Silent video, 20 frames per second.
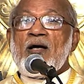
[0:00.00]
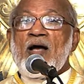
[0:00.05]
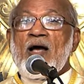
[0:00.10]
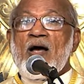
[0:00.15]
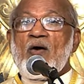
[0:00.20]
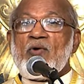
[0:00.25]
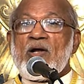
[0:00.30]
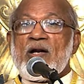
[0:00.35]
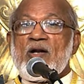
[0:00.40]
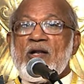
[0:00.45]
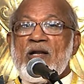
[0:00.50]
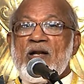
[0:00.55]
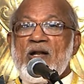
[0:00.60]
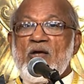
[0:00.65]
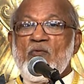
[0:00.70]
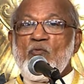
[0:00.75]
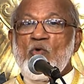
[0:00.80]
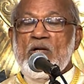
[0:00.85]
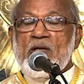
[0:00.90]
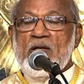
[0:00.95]
Our
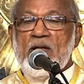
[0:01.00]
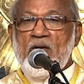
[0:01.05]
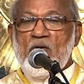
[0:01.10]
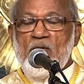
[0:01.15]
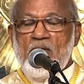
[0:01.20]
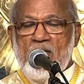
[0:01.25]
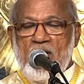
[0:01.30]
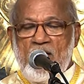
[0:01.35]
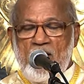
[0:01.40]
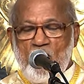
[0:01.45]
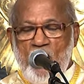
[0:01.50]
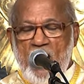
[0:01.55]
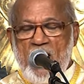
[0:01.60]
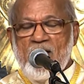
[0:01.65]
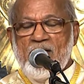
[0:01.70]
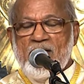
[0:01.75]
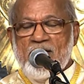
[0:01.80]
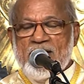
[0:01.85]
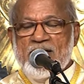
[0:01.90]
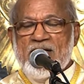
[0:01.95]

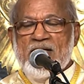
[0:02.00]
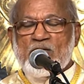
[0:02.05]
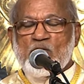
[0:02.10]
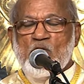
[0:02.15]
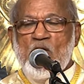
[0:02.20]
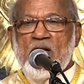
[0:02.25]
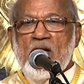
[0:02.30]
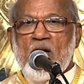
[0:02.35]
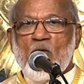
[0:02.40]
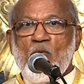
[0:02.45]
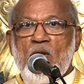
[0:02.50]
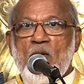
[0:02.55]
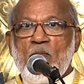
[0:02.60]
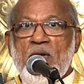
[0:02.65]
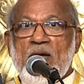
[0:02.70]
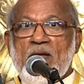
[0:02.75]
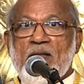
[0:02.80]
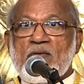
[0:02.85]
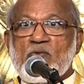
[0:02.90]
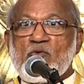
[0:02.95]
Divine Retreat Center will
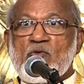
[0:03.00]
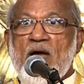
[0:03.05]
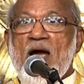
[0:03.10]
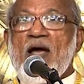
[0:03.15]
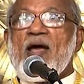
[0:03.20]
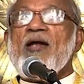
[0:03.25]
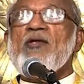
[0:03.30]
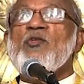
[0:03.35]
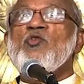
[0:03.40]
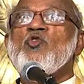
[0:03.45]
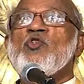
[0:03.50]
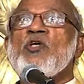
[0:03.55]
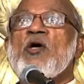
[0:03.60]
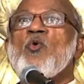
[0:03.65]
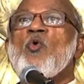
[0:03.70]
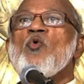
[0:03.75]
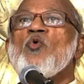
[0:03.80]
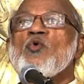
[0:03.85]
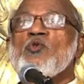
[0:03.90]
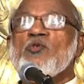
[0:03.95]
be the second
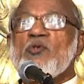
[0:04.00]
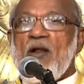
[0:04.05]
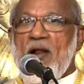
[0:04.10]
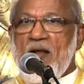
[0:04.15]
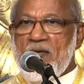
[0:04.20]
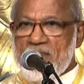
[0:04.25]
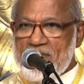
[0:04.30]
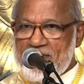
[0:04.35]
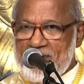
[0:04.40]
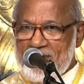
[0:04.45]
Jerusalem,